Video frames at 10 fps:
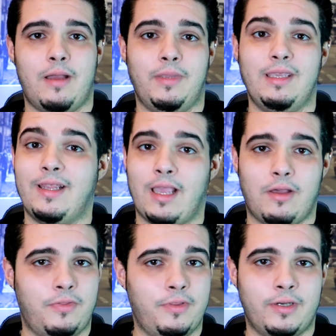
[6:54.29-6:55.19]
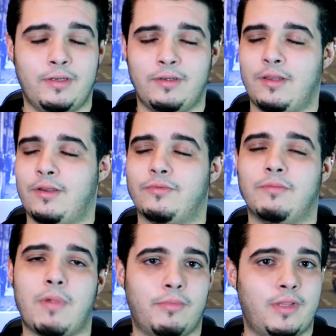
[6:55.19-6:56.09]
eating healthier,
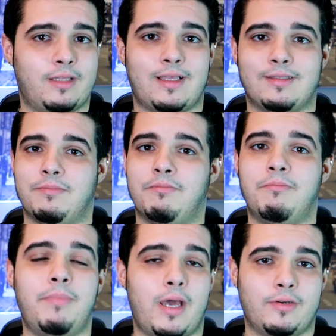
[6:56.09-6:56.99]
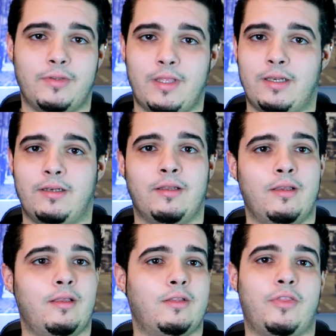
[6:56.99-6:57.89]
remember that that's better than
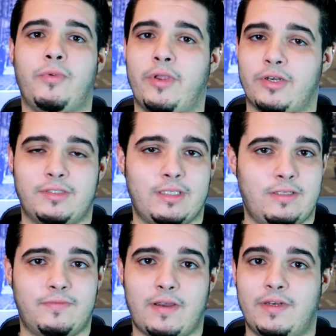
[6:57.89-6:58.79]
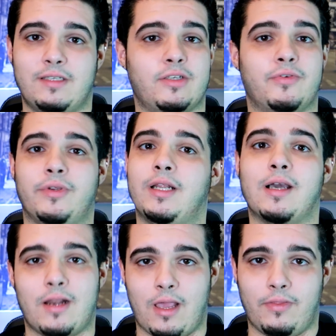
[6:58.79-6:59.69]
the 365 days that you're eating
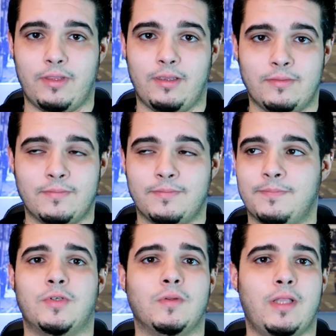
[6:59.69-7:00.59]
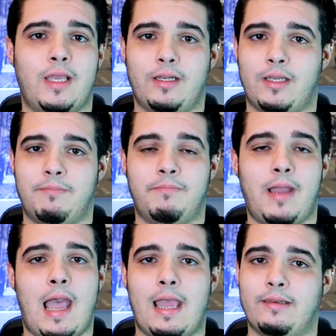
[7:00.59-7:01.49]
unhealthy. Don't let a
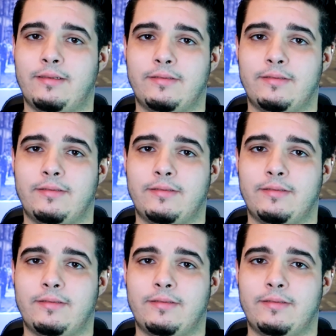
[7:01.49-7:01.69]
bad